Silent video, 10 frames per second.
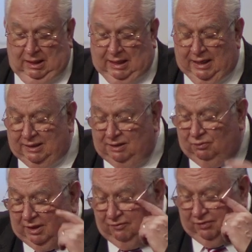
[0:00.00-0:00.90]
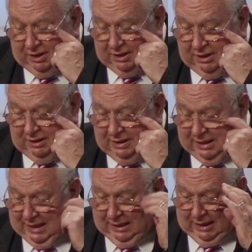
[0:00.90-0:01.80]
And I did what every kid
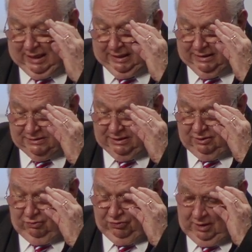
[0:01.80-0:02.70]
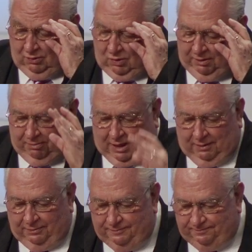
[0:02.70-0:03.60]
did. I lied. I said, "Don't think what, Mom?"